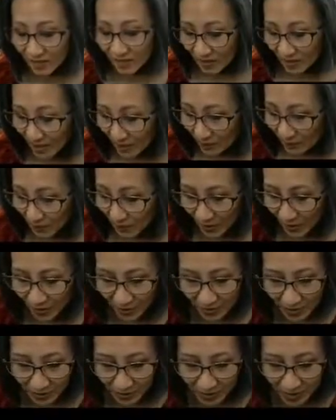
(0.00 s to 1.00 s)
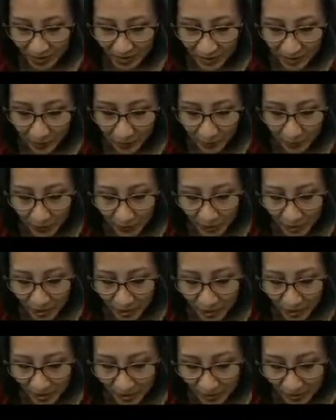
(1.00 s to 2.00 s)
that part. I'm just going to pinch
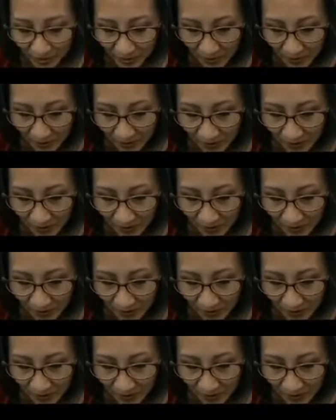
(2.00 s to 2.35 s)
it down